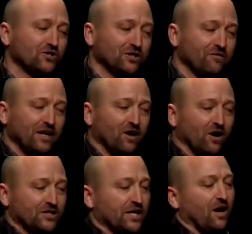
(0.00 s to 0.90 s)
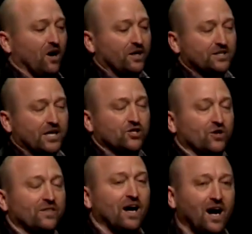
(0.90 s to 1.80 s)
the Vega architecture at
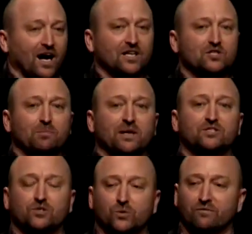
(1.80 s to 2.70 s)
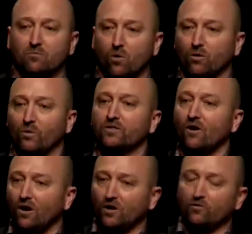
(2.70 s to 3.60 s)
the high-end space to do even more with
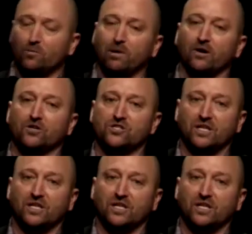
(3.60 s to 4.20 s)
all of our partners and the